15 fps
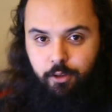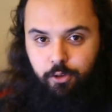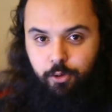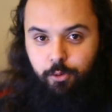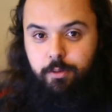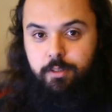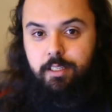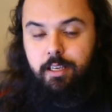all
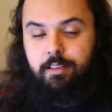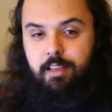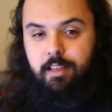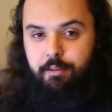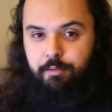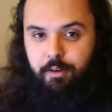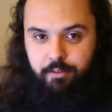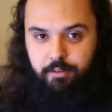stay safe
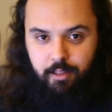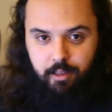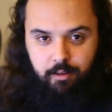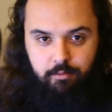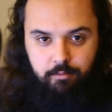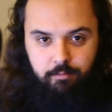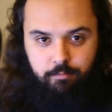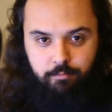out there,
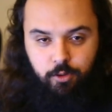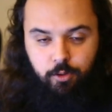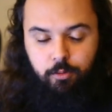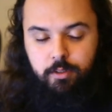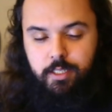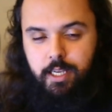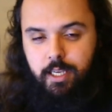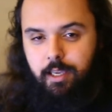you all
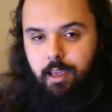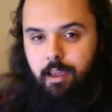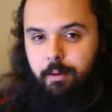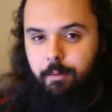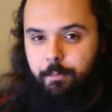take care,